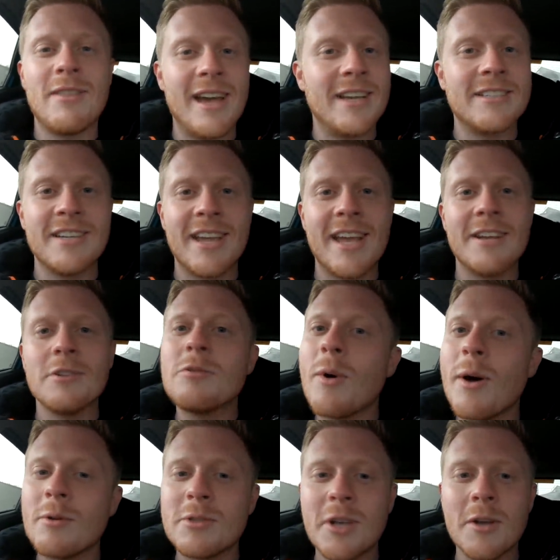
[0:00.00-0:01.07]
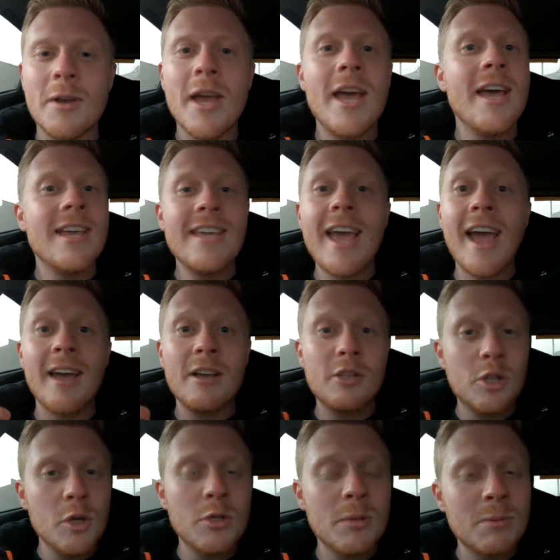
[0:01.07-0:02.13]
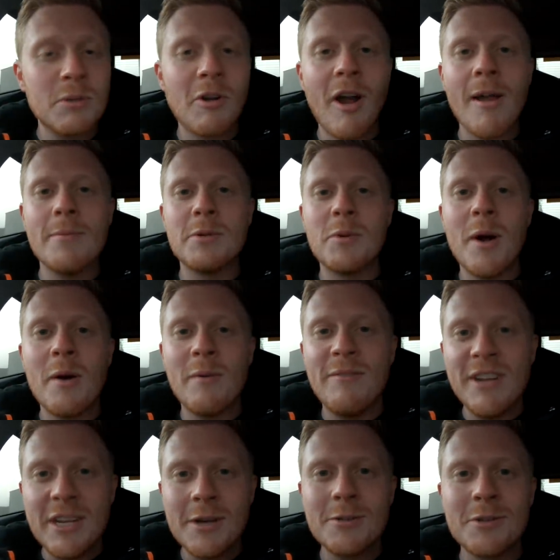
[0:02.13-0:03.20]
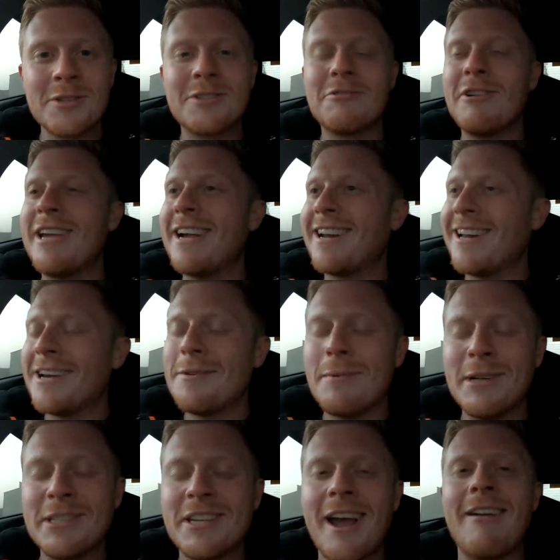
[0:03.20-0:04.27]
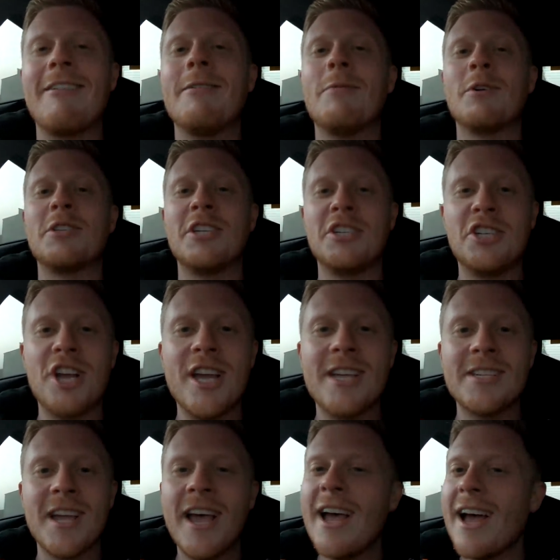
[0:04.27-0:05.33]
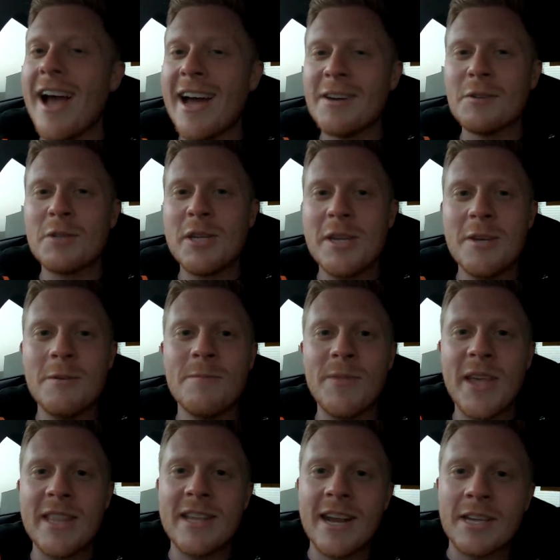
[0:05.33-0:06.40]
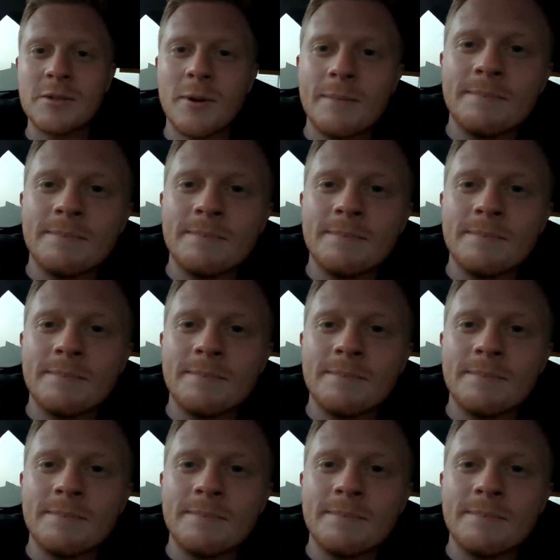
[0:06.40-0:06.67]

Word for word: Thanks again as well. So yeah, do subscribe as well videos on screen, click on one to carry on watching. Cheers, and I'll see you in the next